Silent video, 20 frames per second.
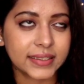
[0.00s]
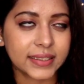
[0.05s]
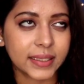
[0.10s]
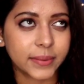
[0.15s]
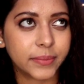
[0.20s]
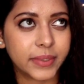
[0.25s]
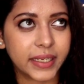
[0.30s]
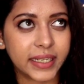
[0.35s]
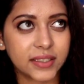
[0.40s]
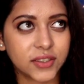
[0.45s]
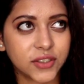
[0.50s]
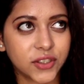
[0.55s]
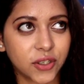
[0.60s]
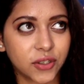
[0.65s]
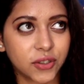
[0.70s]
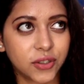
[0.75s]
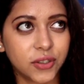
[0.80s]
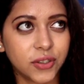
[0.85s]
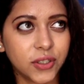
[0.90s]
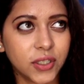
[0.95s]
Some days
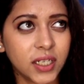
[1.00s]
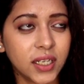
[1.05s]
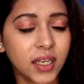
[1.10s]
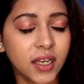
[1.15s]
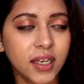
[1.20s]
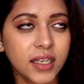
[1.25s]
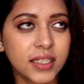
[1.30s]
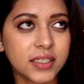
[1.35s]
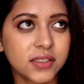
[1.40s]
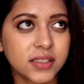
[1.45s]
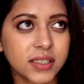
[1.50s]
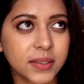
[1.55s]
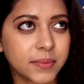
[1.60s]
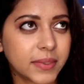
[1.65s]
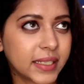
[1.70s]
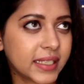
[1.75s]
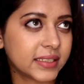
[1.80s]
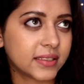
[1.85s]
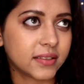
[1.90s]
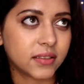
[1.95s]
you're good, some
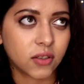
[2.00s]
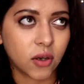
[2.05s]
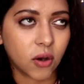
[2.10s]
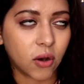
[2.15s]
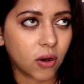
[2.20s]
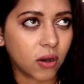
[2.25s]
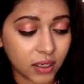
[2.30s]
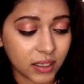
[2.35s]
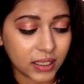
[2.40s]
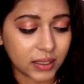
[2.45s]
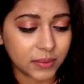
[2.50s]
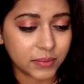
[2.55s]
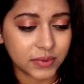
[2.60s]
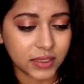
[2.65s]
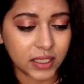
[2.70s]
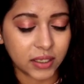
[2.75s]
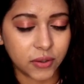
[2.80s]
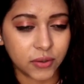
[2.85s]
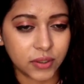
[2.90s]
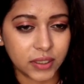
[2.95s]
days it all comes
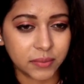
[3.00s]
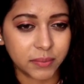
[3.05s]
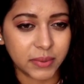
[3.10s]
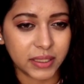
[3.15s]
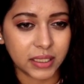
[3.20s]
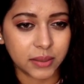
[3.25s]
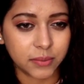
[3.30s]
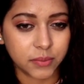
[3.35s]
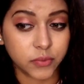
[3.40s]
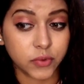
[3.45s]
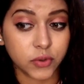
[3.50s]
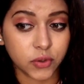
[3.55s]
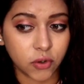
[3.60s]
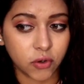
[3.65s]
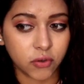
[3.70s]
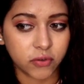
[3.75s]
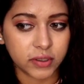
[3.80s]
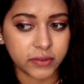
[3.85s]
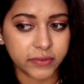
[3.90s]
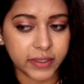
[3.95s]
out and becomes
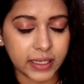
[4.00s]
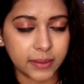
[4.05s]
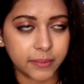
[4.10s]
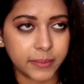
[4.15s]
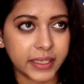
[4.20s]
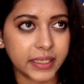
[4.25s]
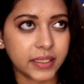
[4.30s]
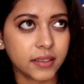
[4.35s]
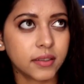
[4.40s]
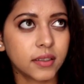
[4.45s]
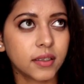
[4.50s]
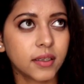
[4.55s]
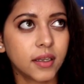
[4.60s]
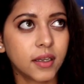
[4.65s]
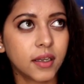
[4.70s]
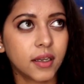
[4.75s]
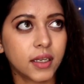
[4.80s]
overwhelming.